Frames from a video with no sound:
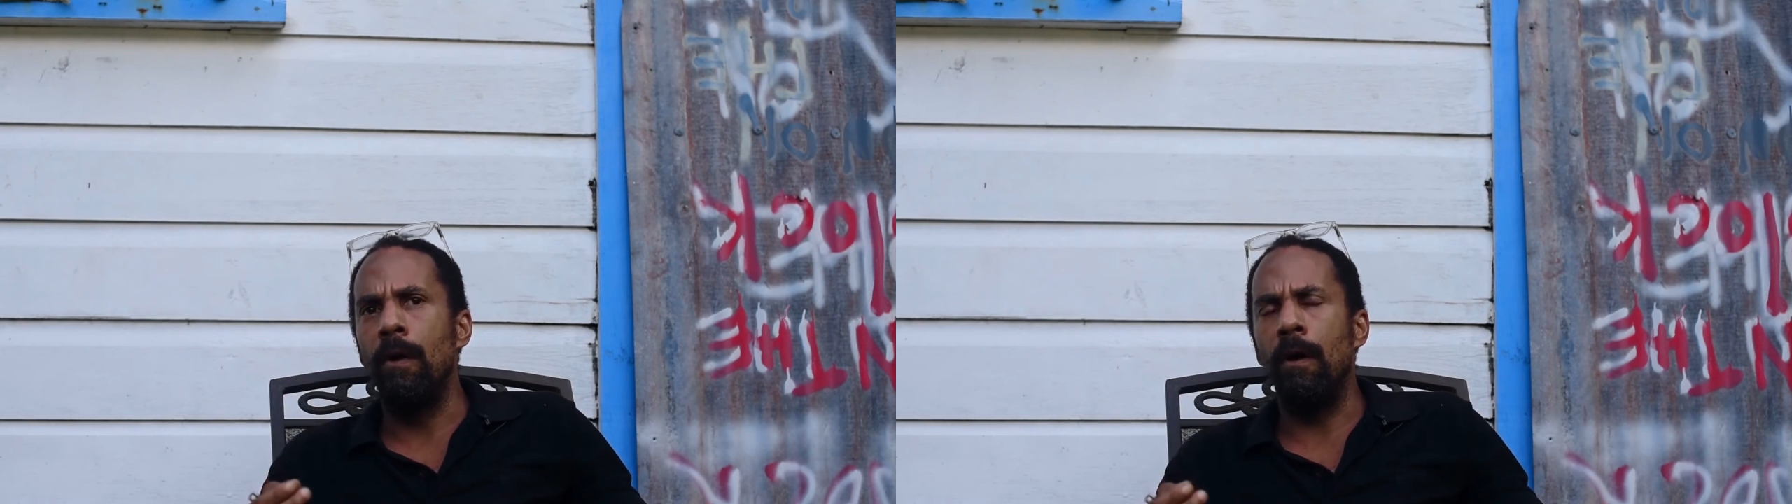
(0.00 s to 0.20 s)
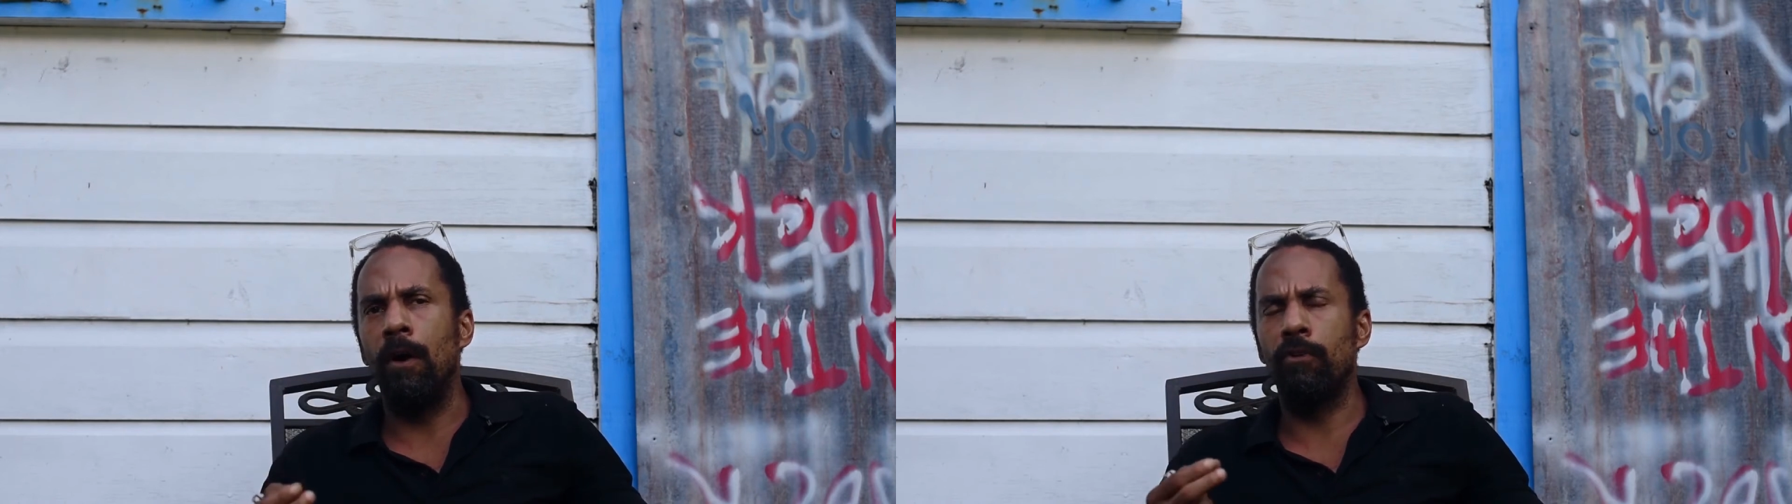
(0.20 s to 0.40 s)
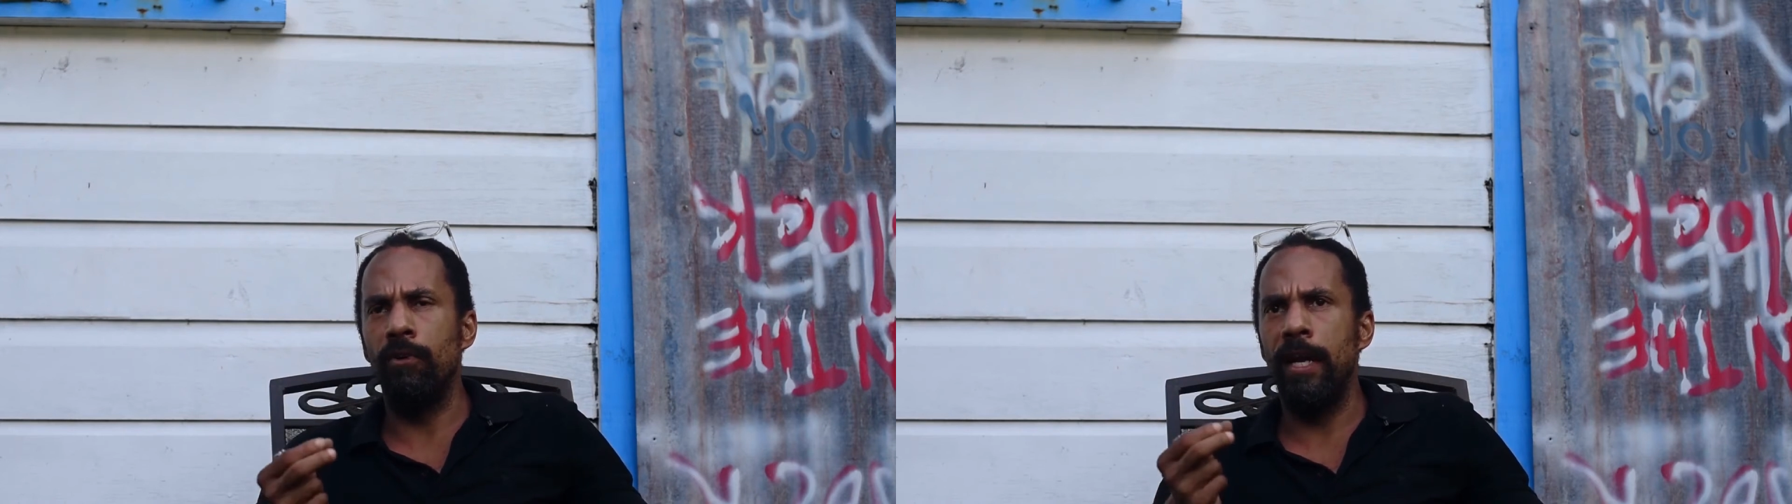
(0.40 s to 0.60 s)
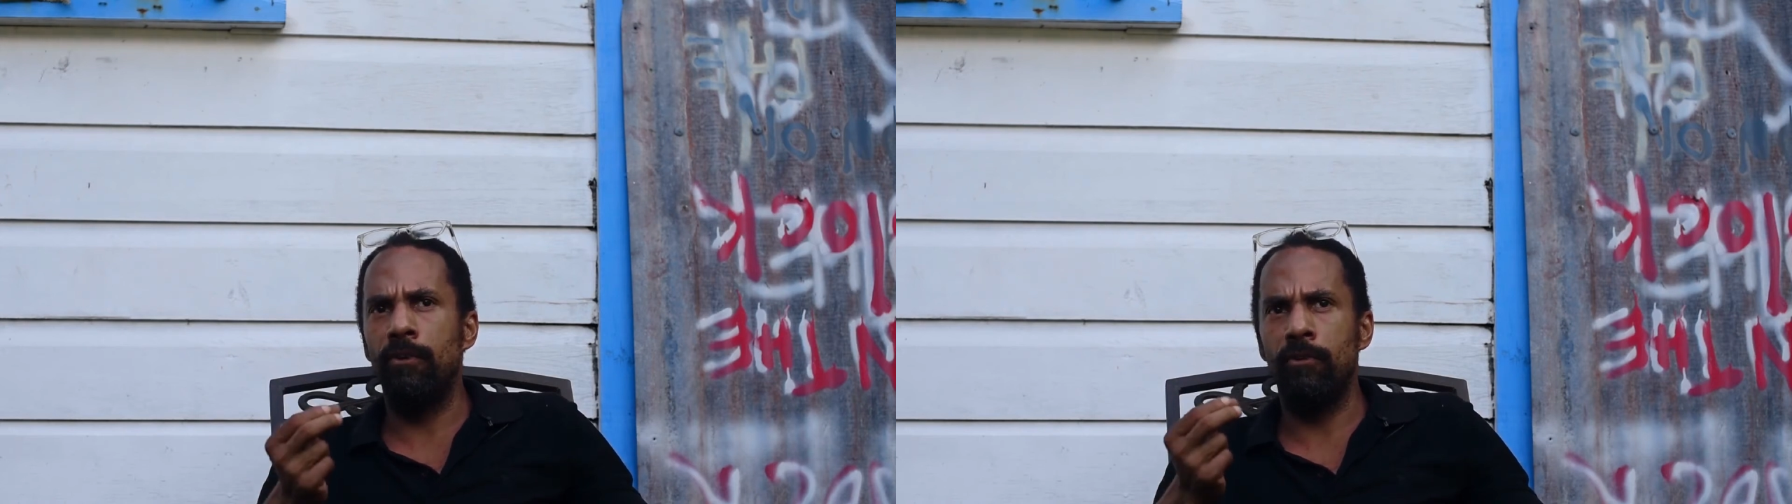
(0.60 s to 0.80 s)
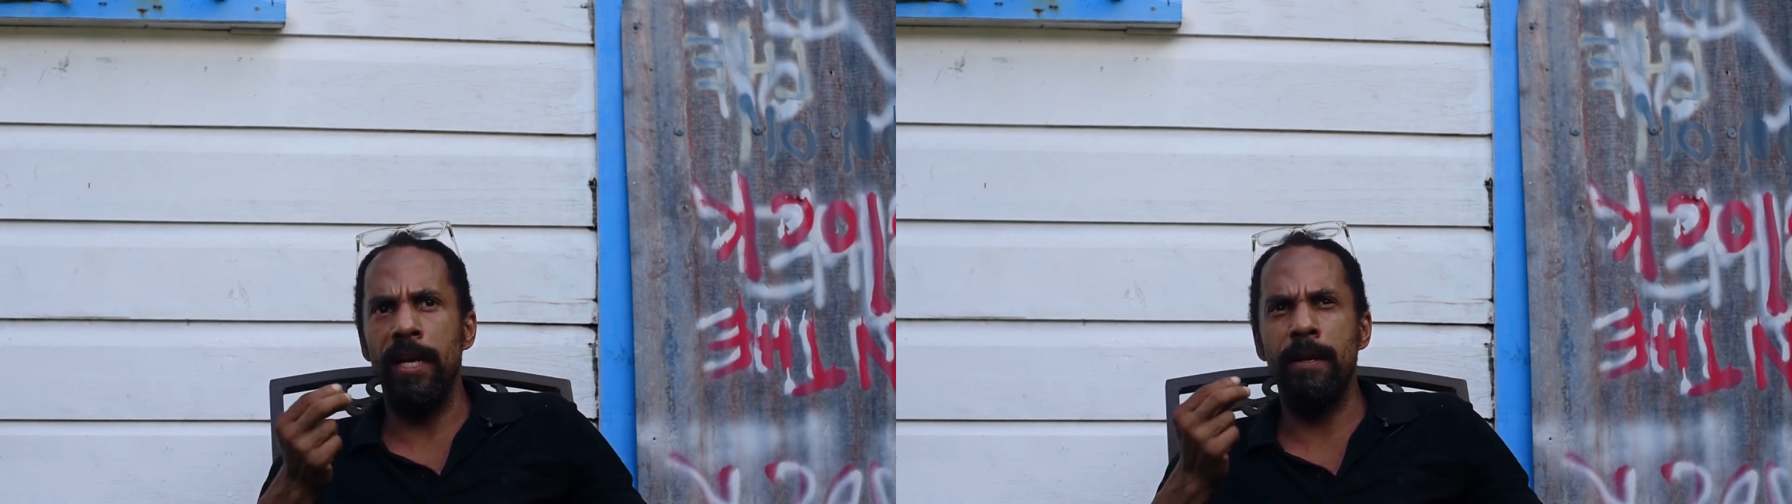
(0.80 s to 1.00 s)
or
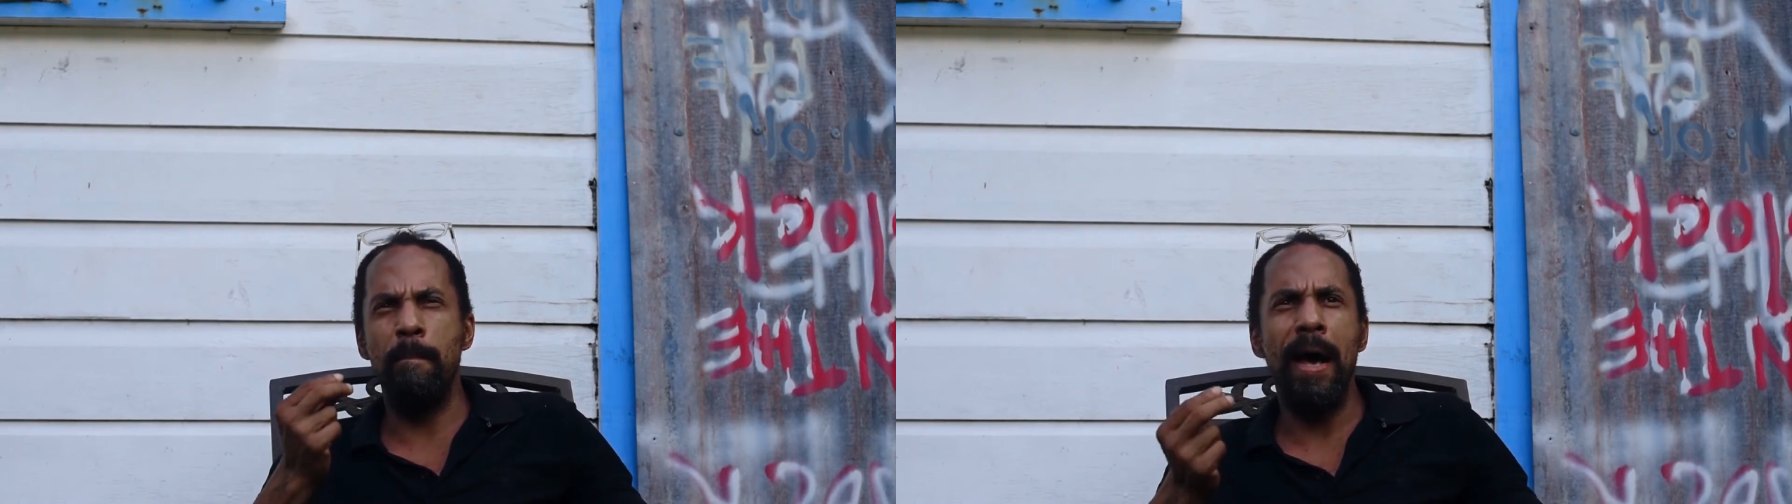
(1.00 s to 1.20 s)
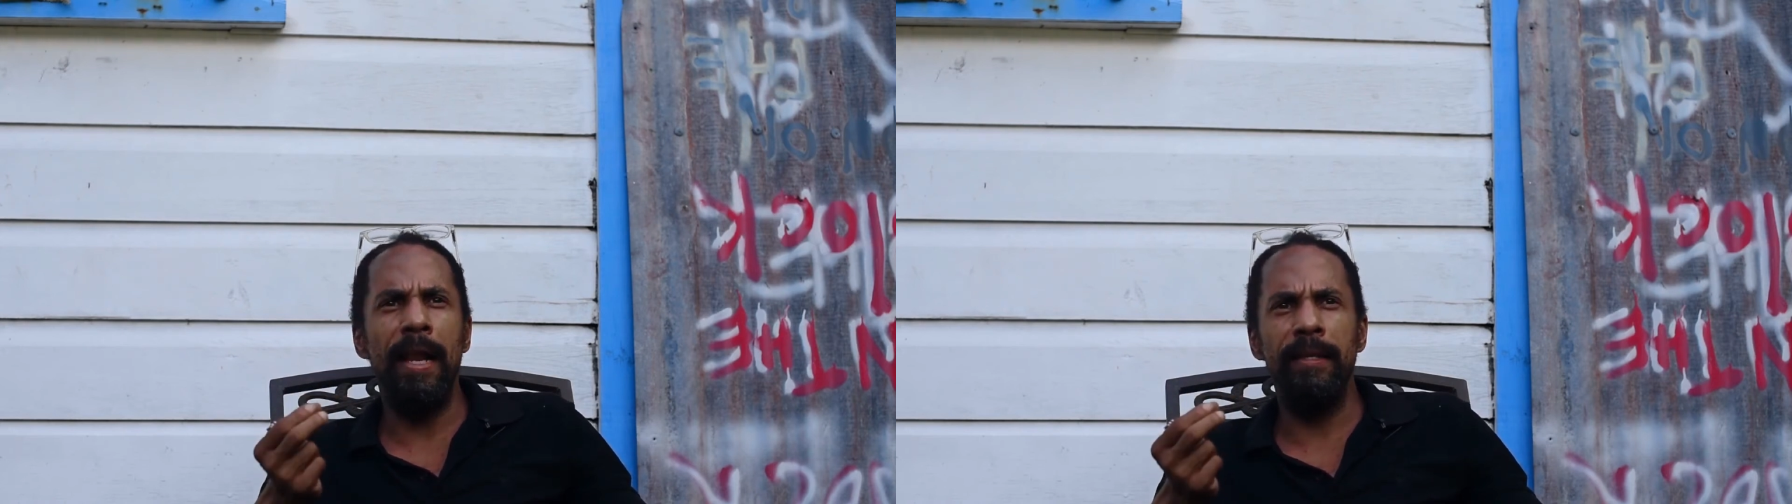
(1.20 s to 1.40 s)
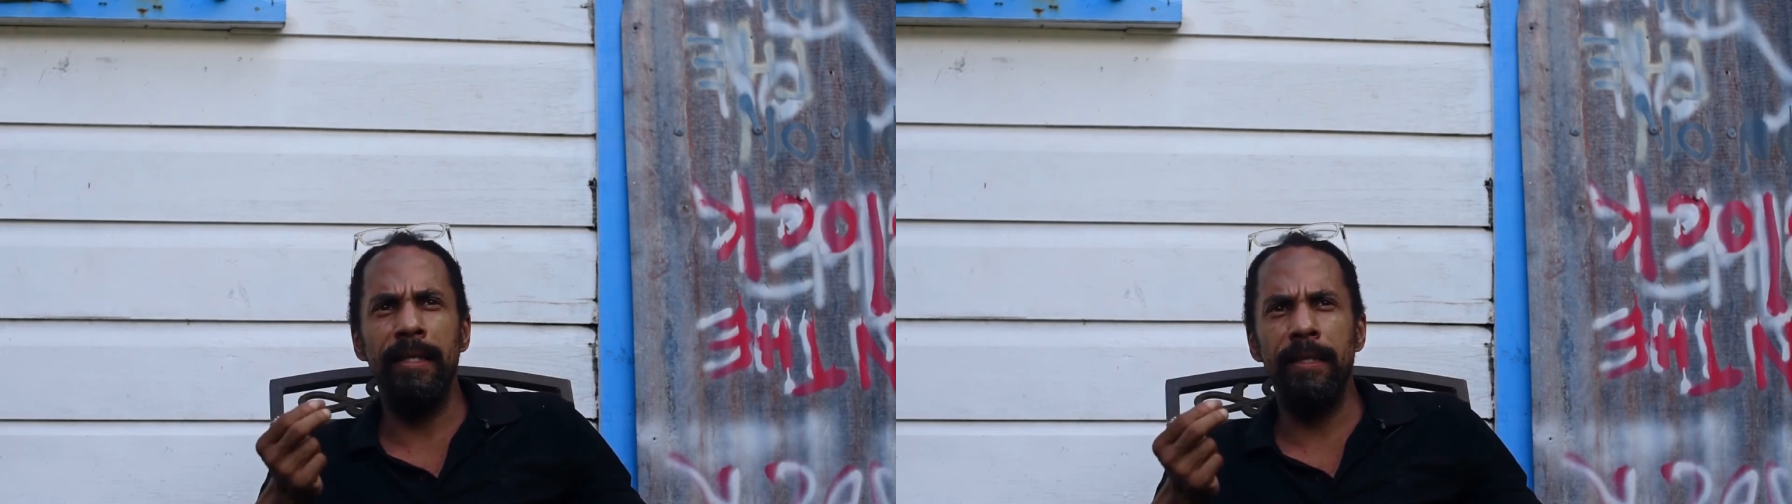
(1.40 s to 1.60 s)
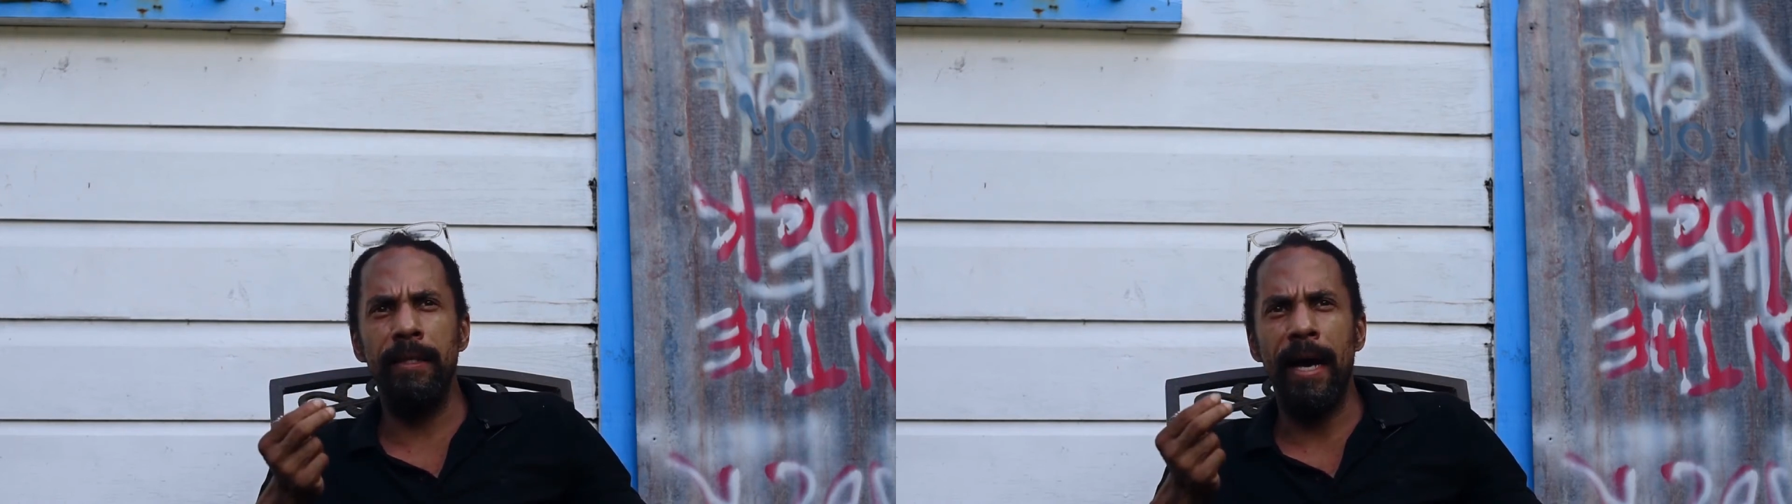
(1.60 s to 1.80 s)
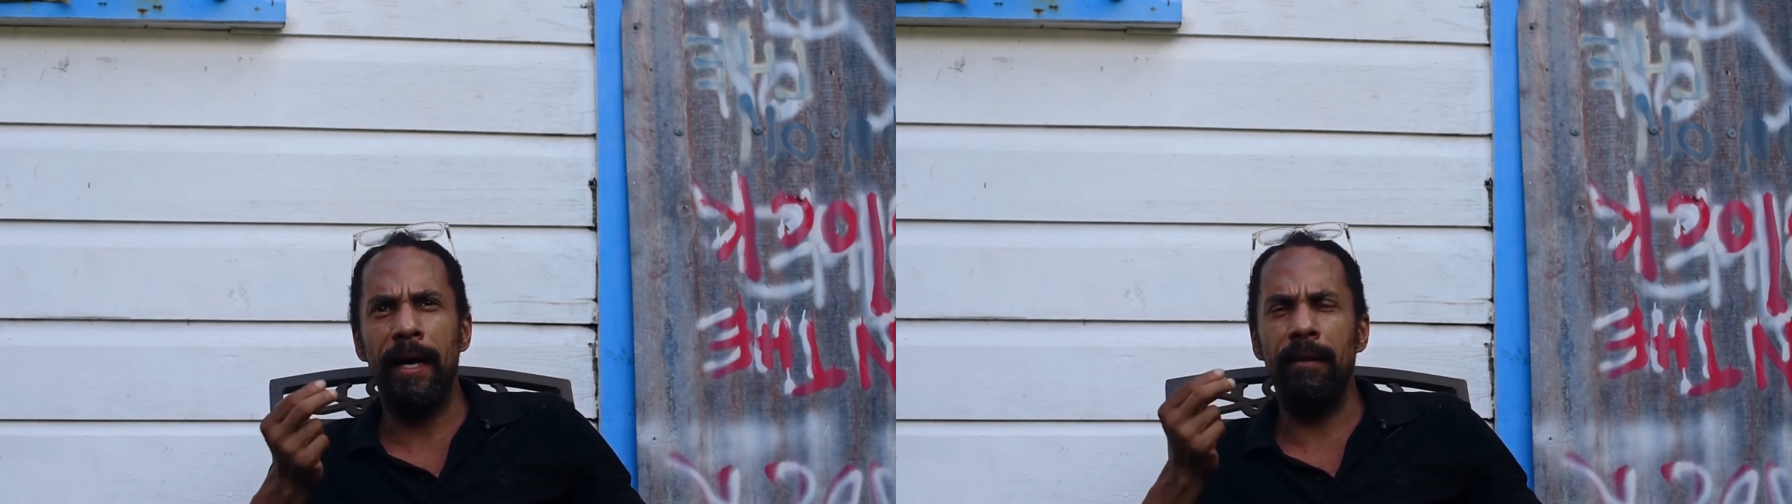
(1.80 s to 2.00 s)
create a melody
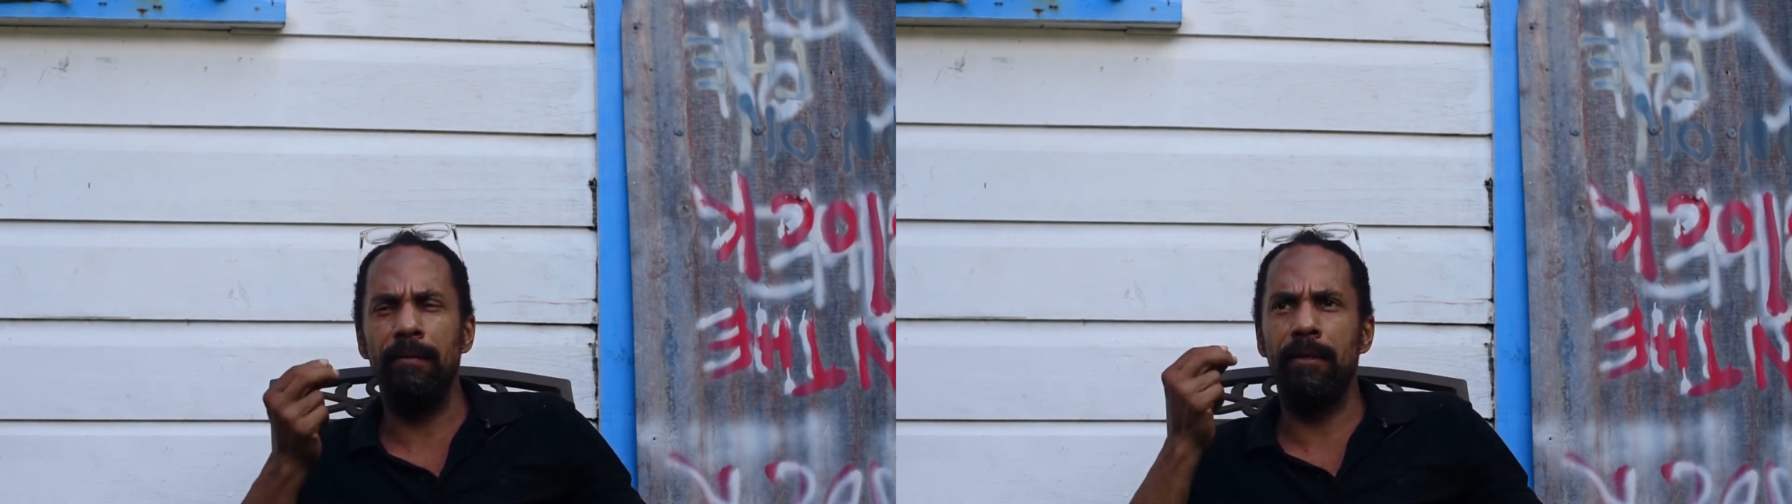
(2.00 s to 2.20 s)
that